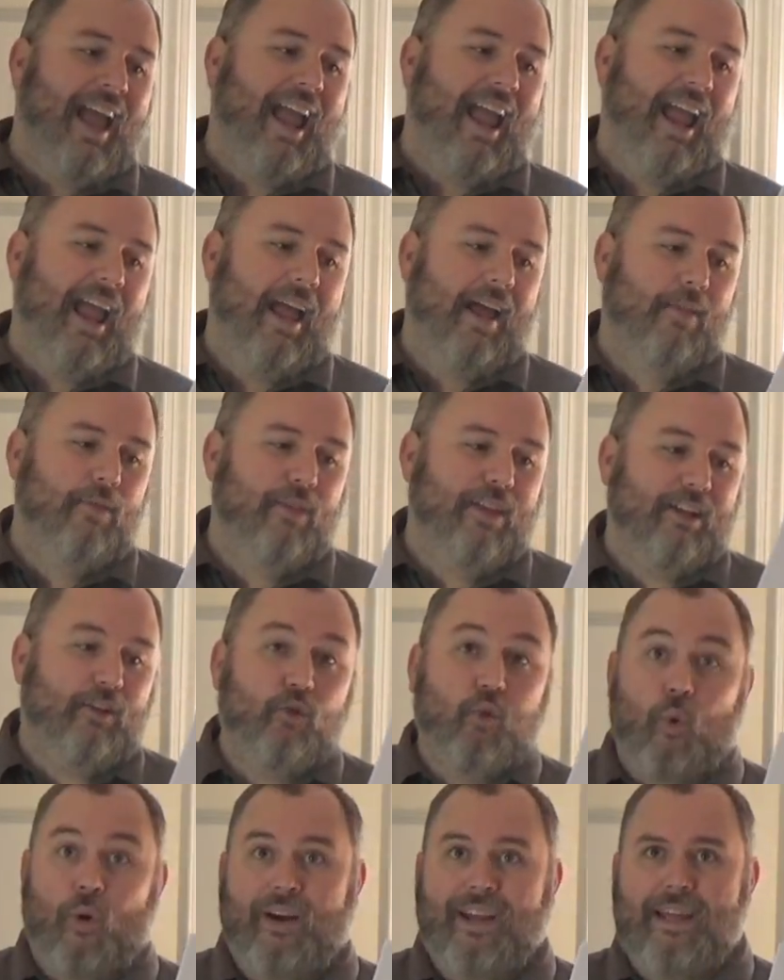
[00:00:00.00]
And the
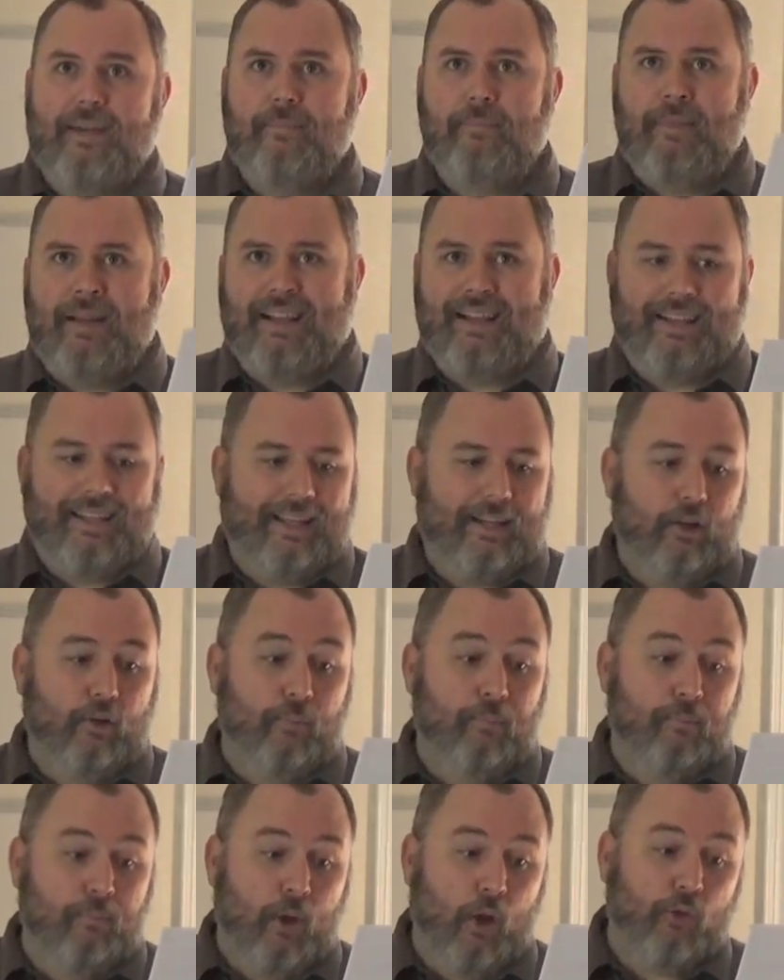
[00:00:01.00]
20 milliliter
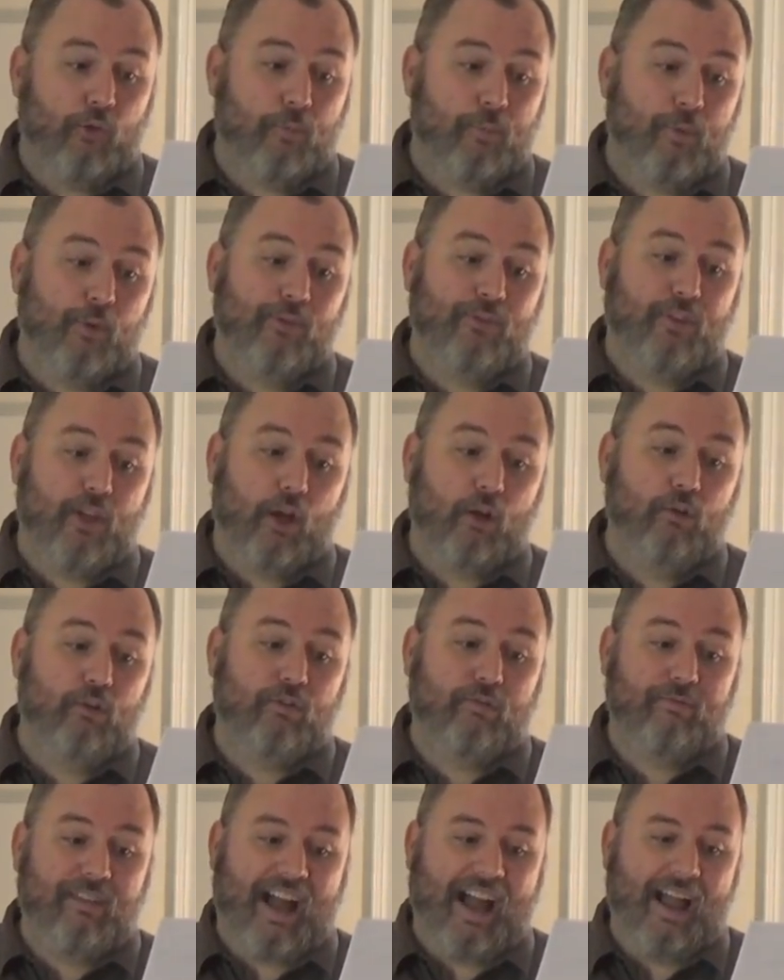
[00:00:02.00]
multiple
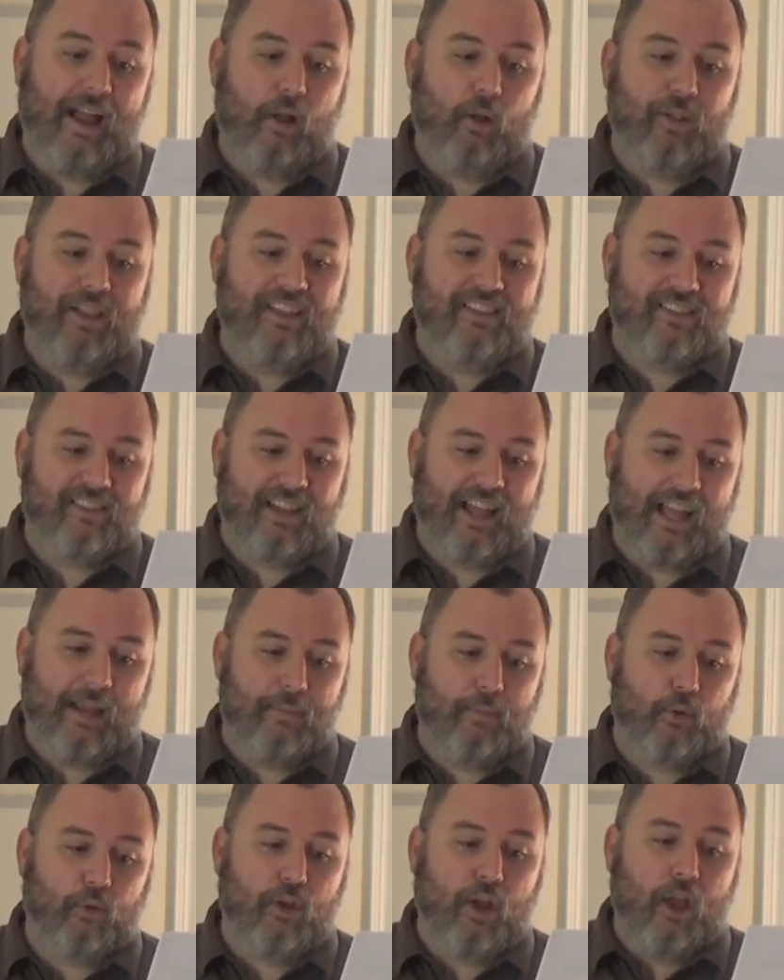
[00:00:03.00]
dose vial is
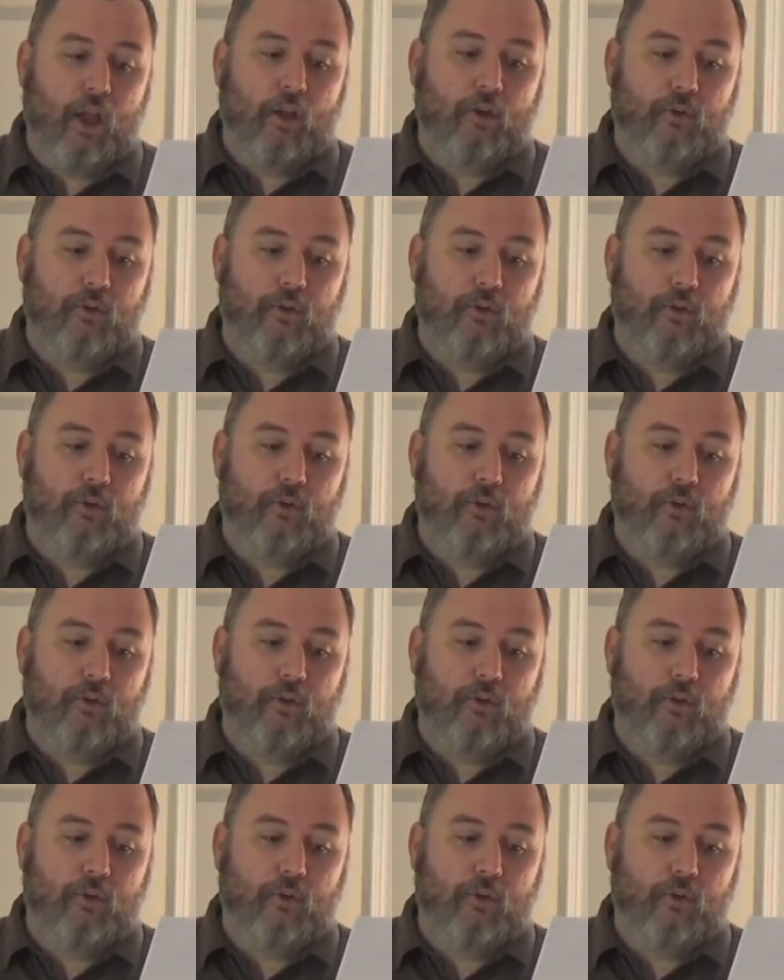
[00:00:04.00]
labeled